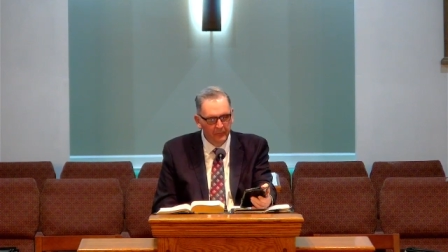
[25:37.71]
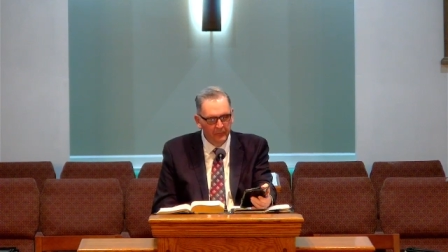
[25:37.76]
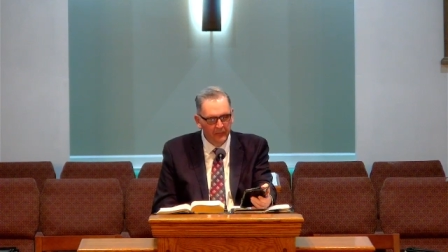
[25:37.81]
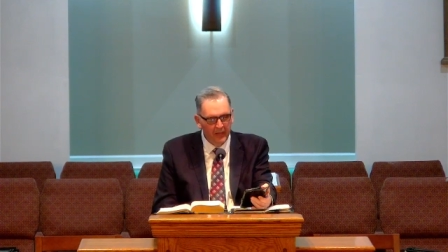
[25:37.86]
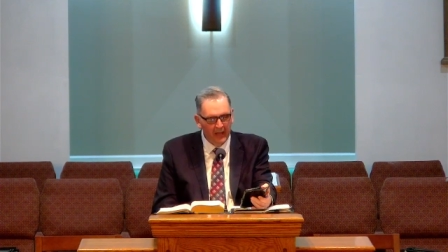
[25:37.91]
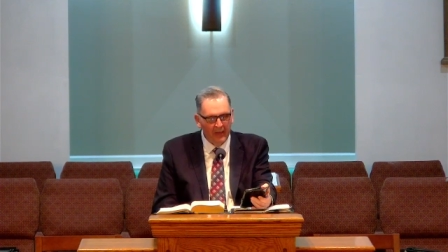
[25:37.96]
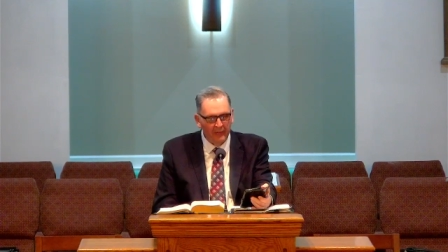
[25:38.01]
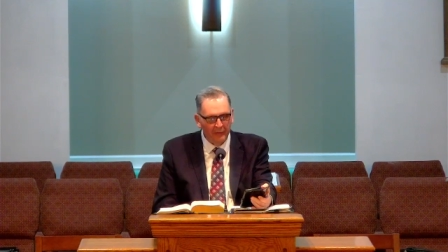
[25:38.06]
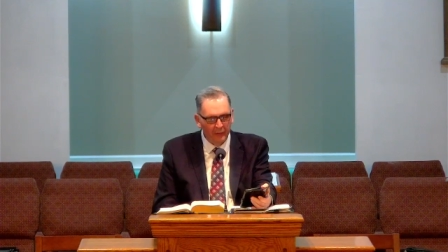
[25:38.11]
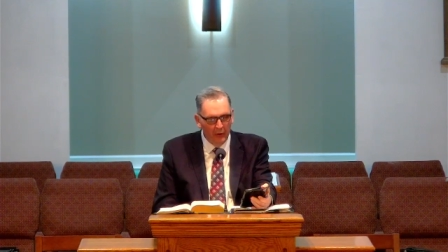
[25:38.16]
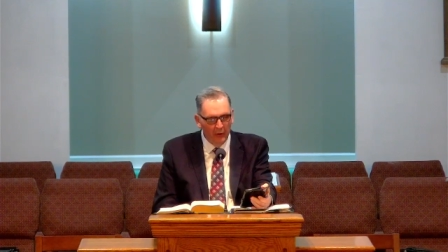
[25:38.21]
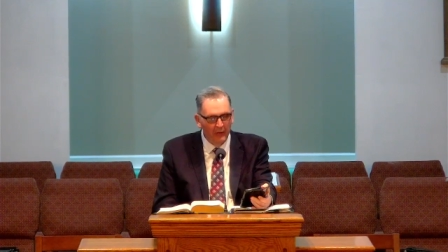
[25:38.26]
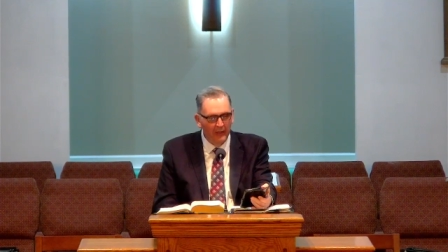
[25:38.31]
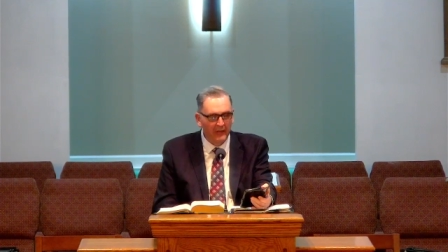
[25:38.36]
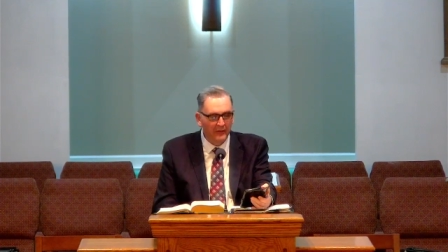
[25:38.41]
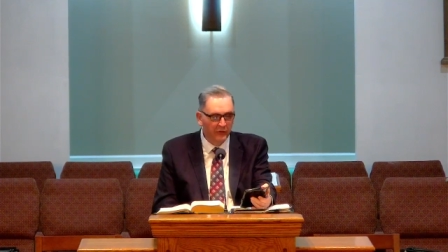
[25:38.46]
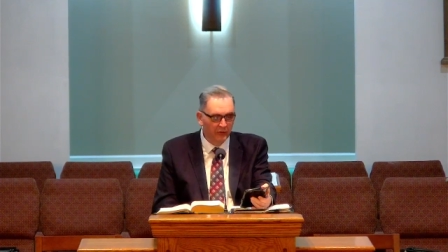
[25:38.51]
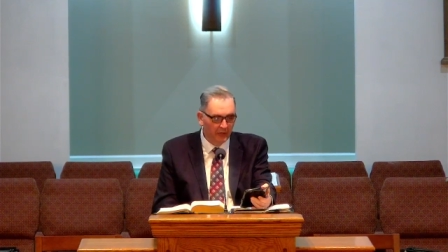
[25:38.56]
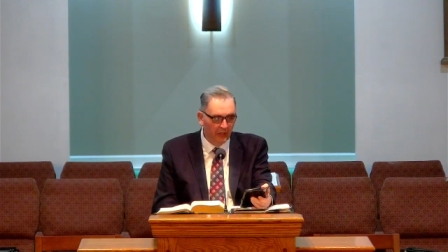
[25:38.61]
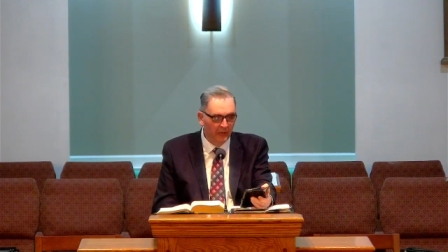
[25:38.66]
I thought I'd
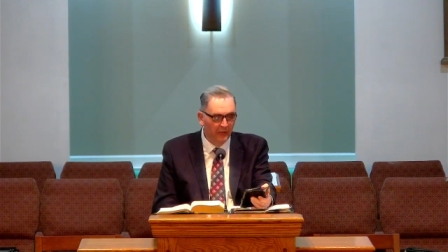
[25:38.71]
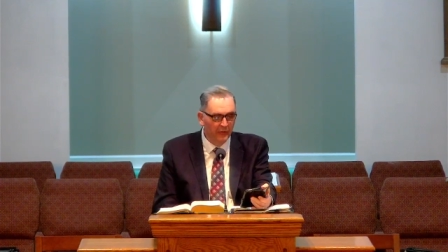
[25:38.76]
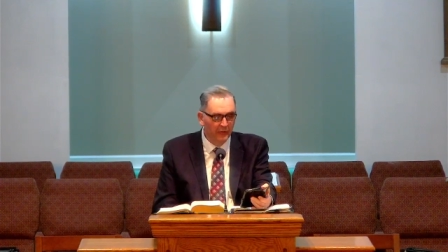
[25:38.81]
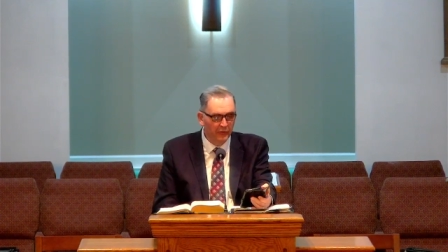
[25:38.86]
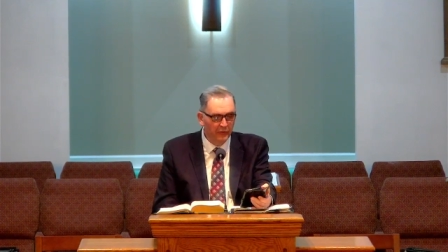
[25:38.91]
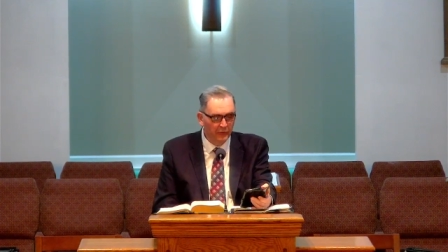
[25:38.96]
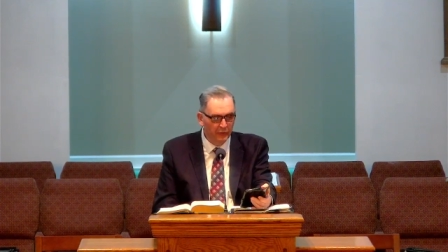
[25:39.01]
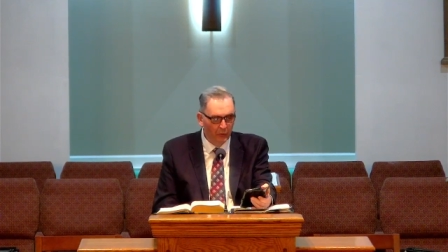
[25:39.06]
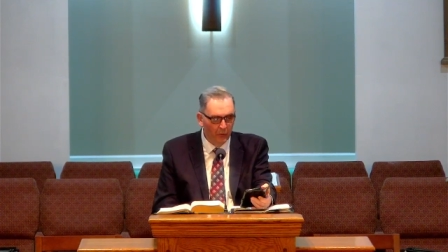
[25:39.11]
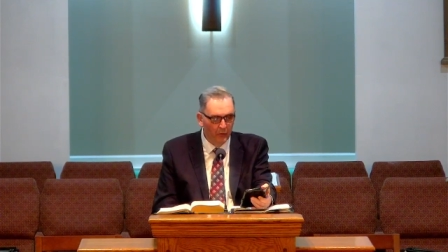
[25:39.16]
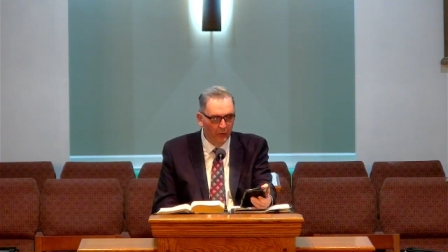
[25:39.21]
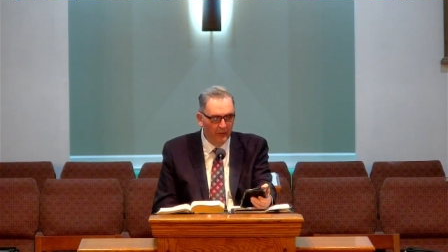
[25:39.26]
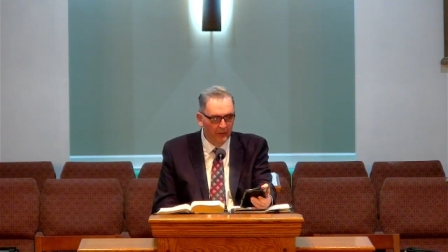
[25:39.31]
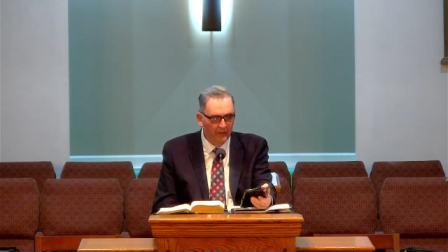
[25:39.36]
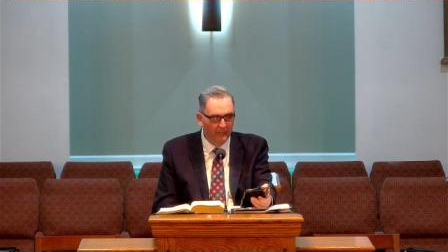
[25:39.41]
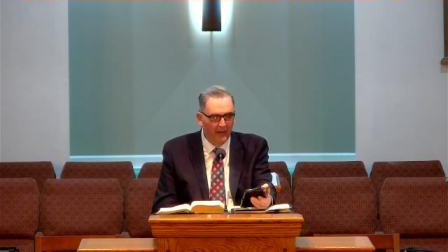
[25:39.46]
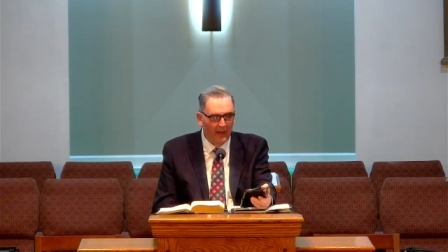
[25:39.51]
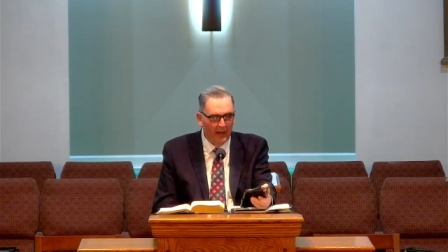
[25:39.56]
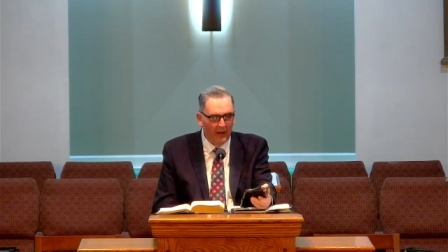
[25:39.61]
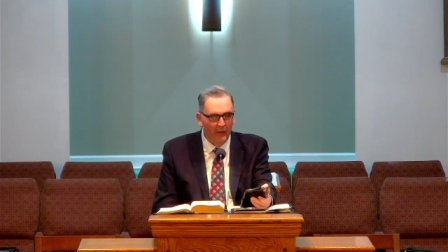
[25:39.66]
share the story
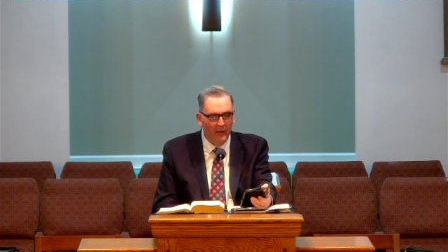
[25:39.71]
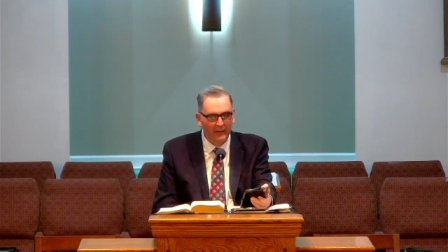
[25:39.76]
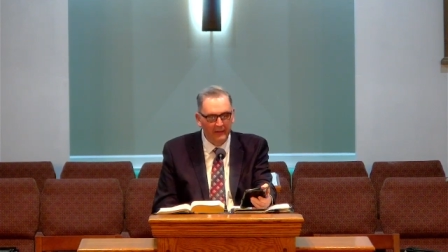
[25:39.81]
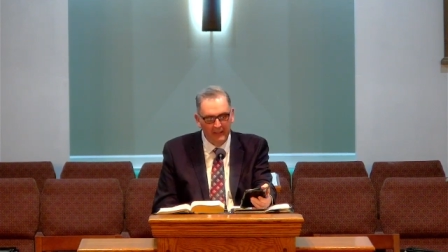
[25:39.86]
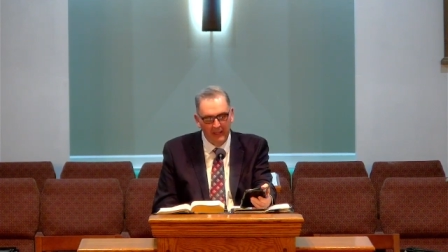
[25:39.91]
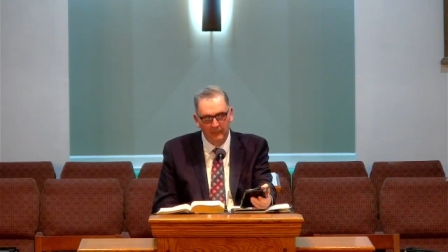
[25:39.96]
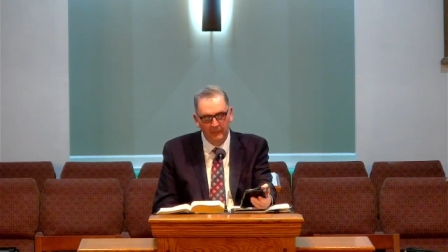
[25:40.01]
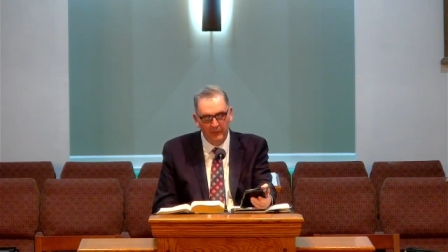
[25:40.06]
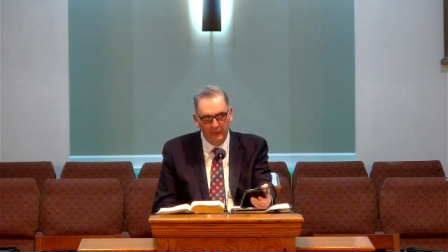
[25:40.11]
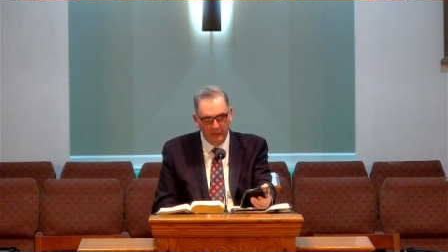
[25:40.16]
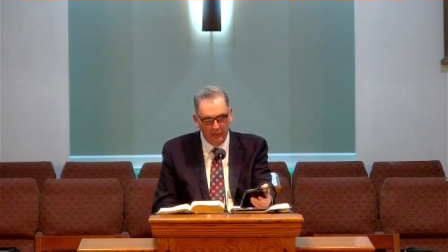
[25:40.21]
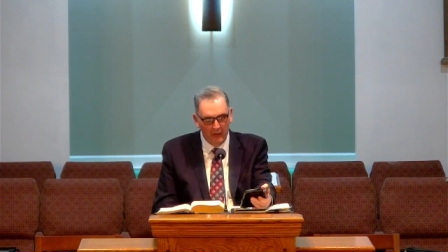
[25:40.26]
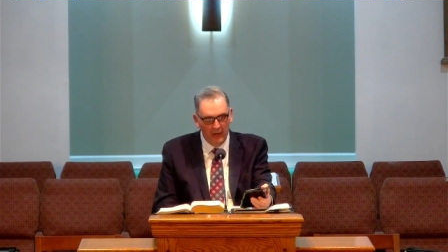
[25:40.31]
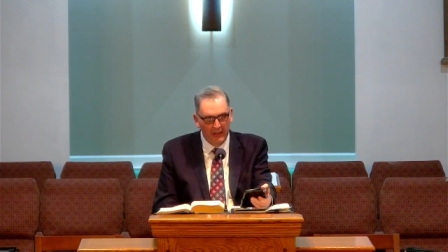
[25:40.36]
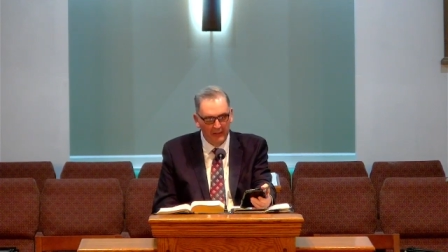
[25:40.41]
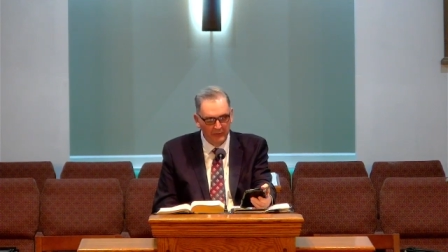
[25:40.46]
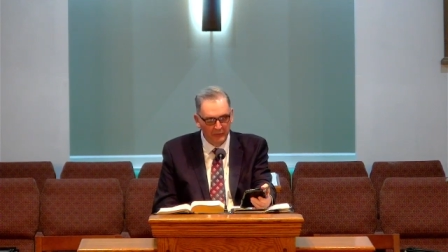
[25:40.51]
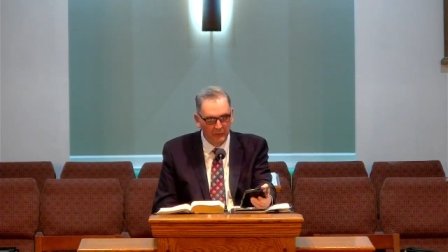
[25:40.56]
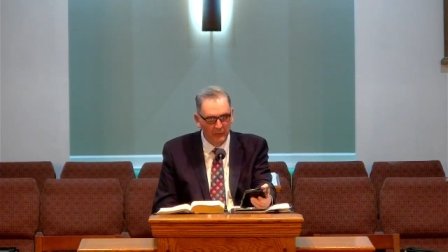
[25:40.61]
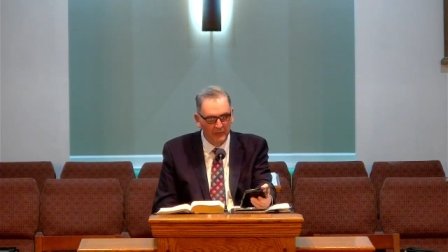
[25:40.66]
of how I came to
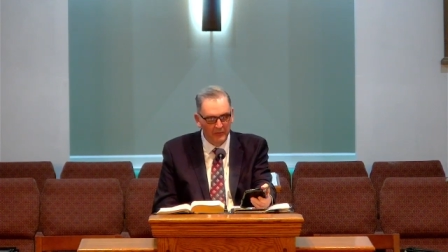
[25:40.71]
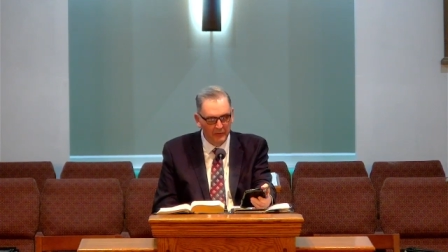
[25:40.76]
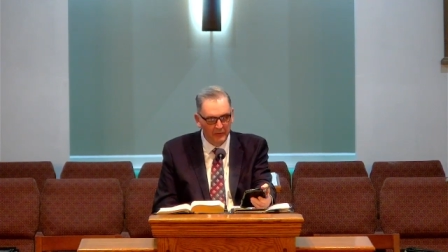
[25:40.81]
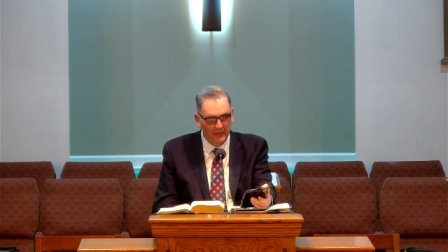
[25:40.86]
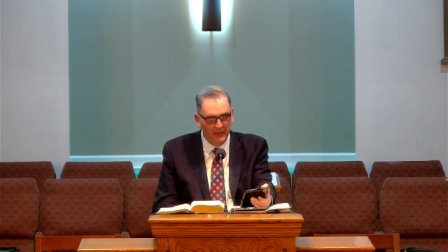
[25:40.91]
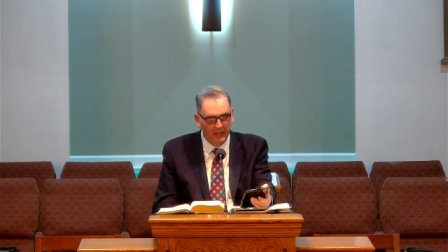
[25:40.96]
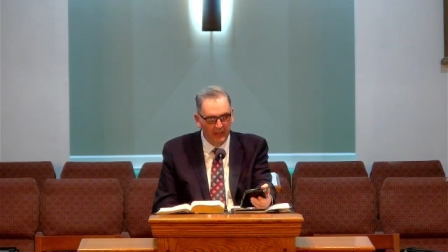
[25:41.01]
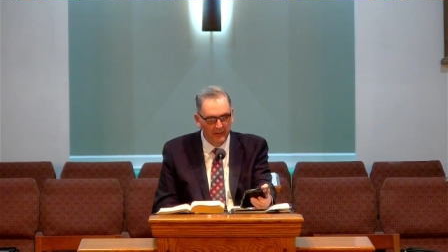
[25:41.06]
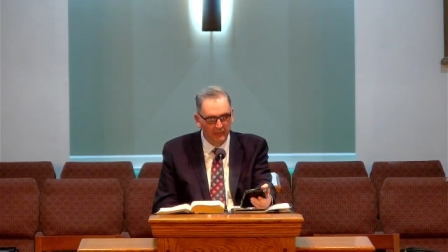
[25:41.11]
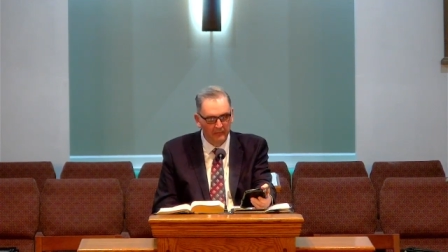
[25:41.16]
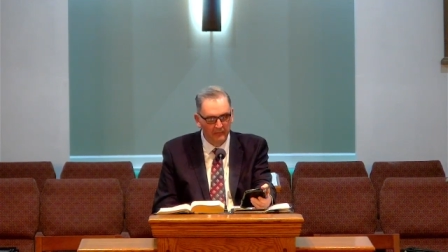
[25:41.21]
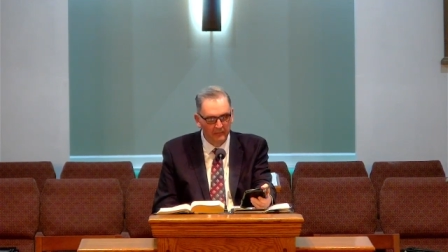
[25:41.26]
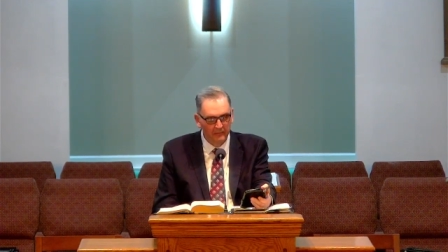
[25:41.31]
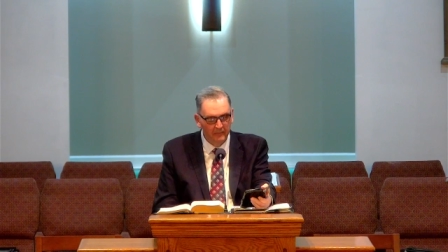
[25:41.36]
Christ once again.